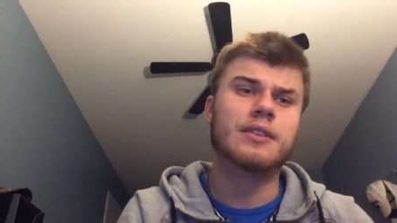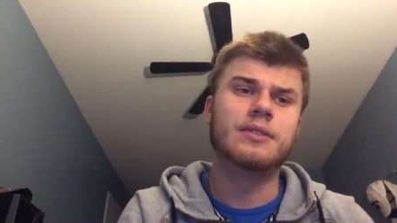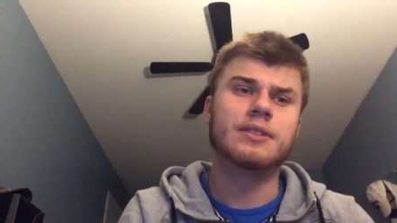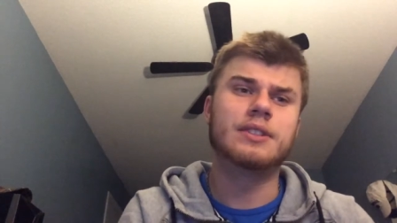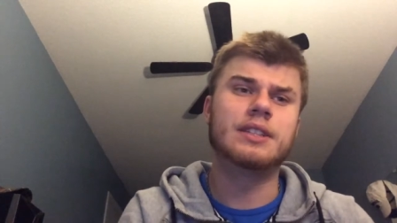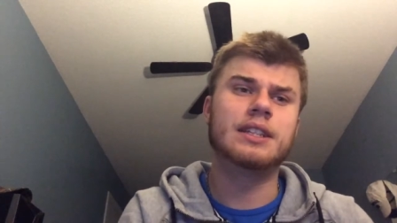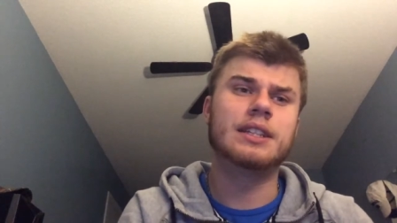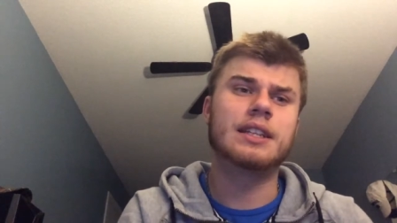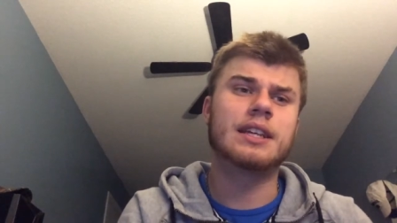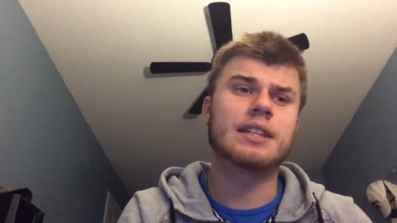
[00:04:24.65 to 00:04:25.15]

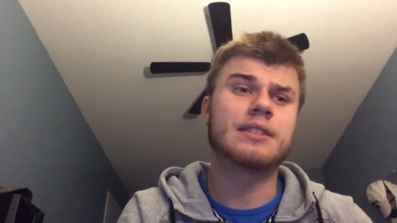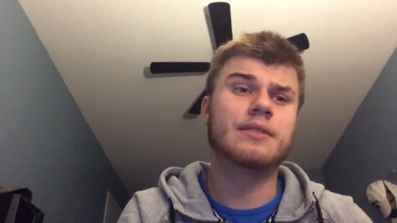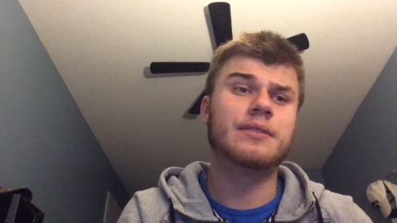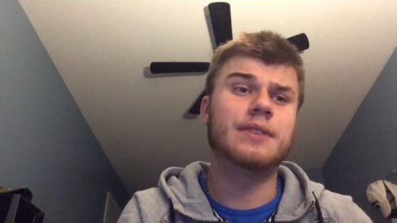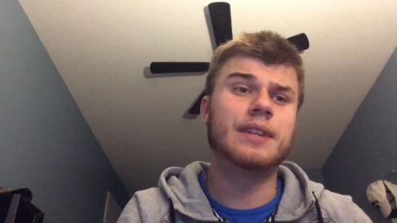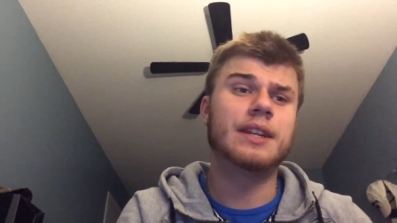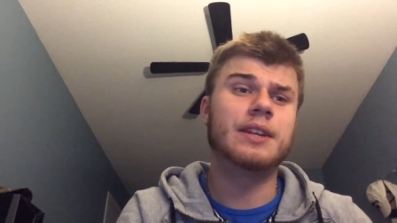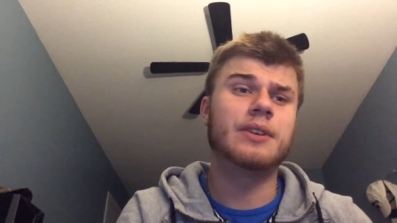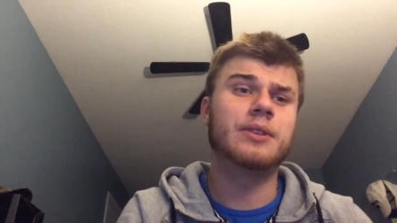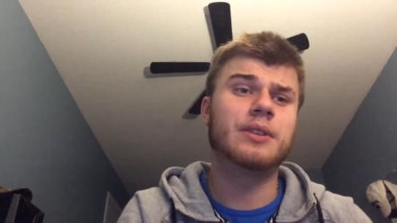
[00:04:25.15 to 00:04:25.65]
See, that's a
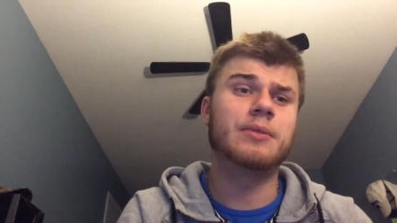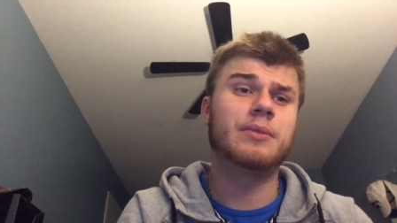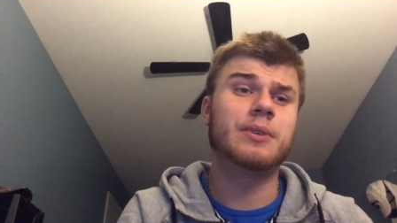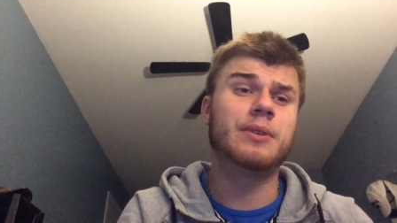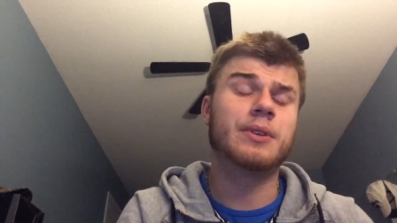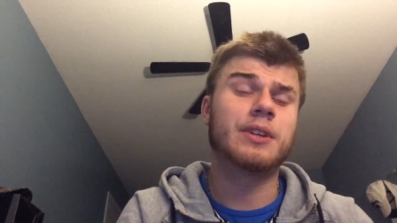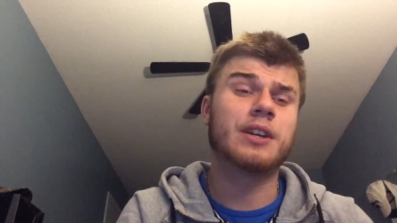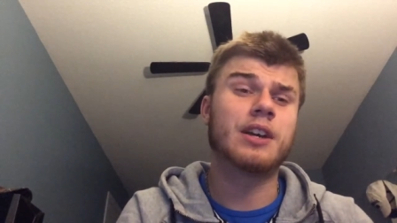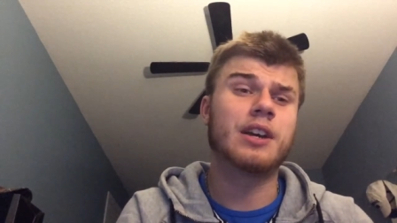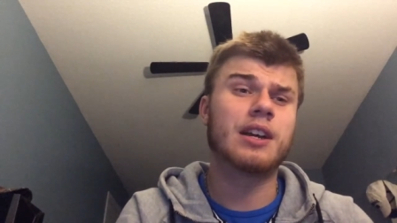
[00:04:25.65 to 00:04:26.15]
video that we
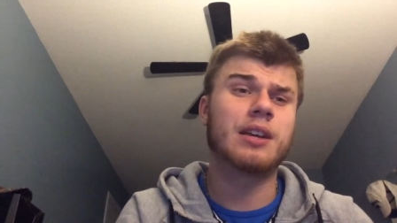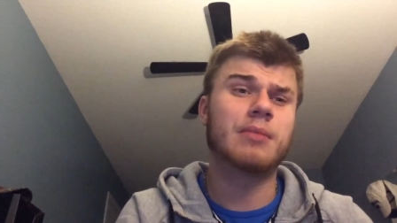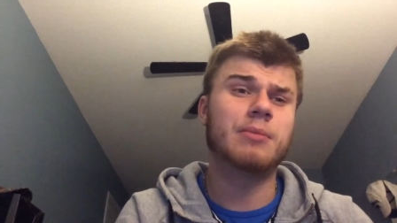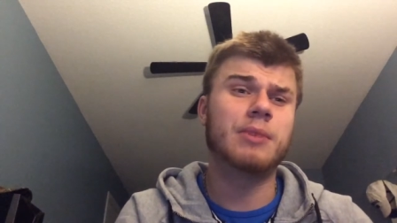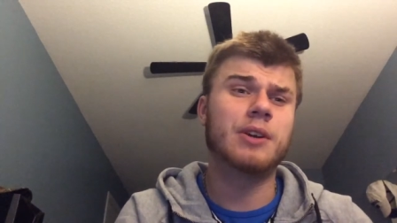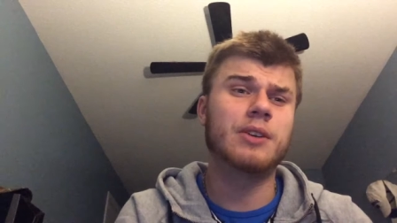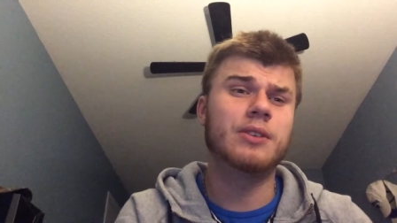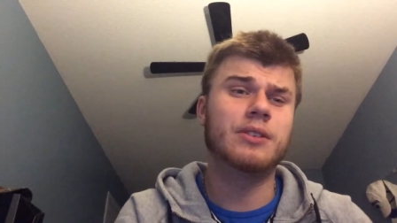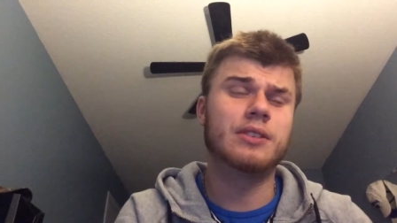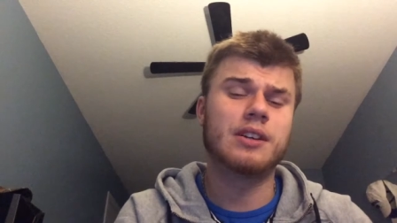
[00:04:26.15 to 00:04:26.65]
were talking
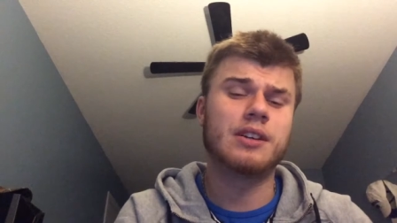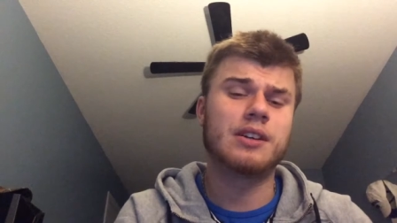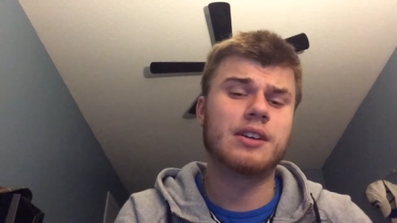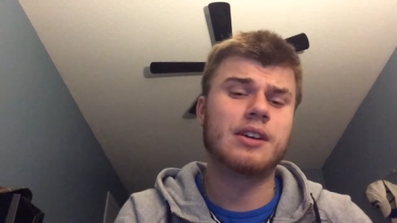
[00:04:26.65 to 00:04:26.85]
about.